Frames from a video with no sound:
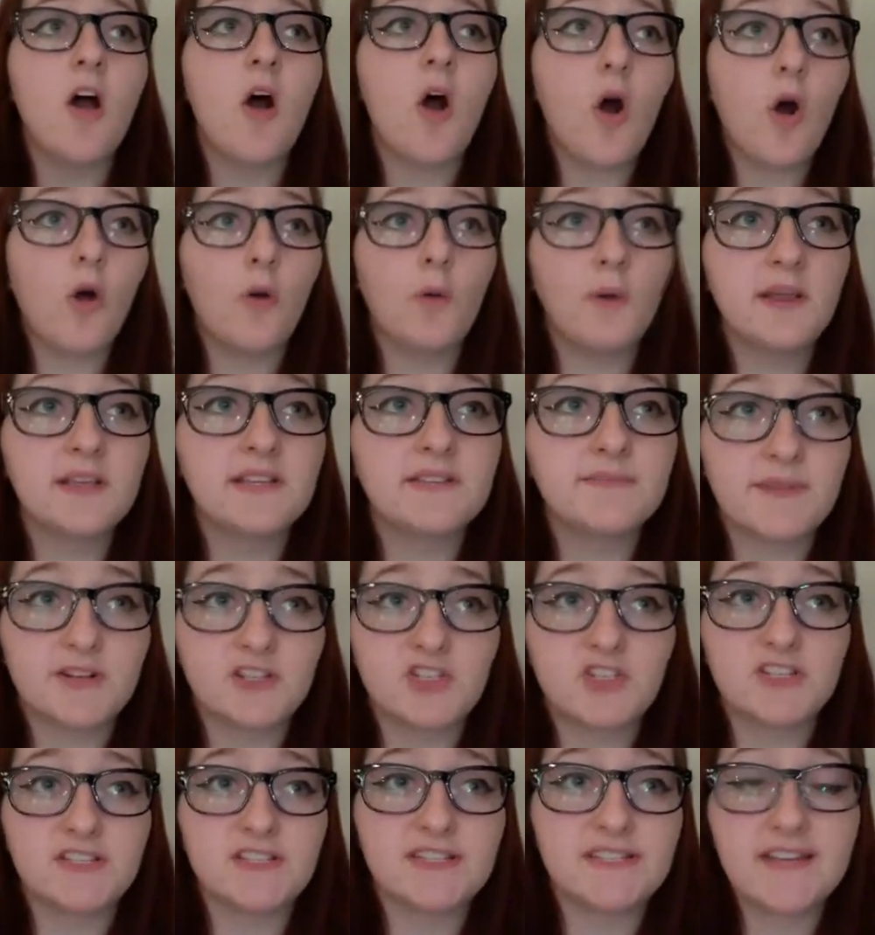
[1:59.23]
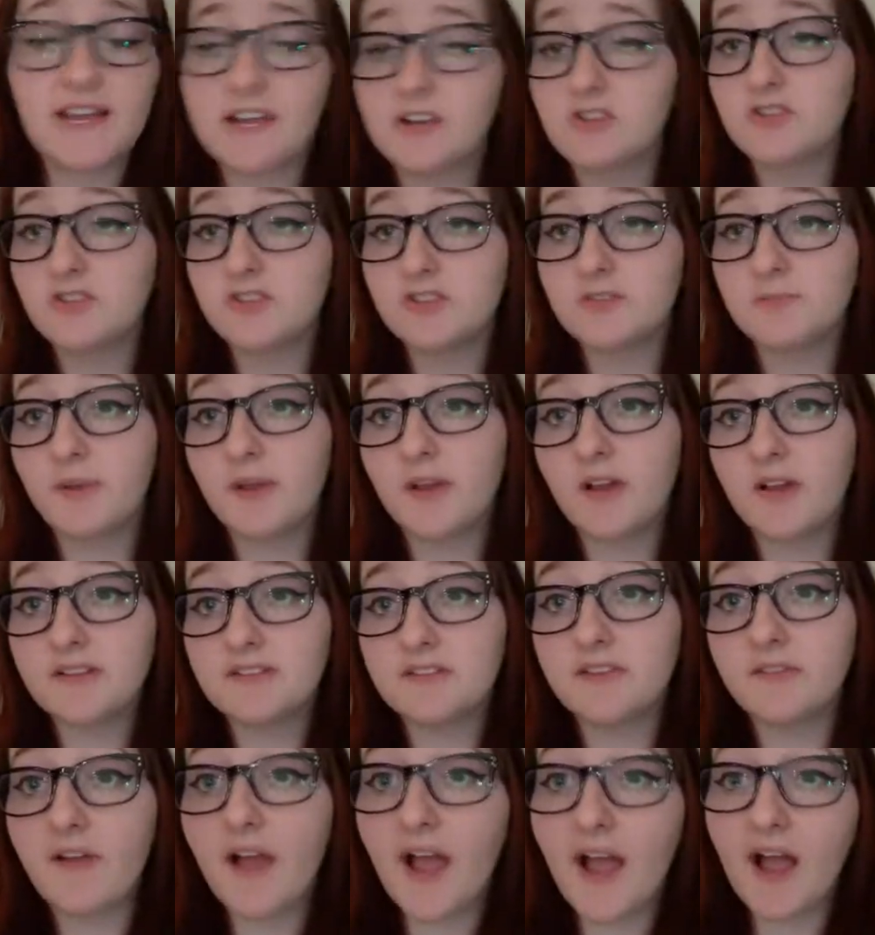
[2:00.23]
always mentions tetras
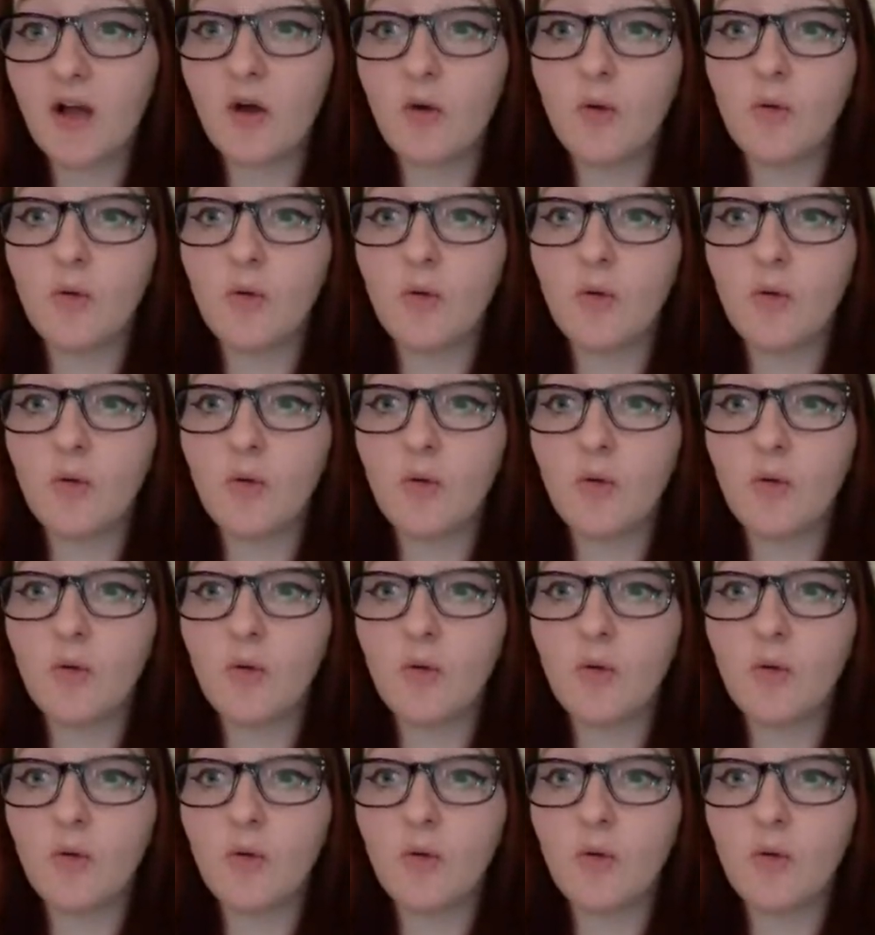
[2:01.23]
because of how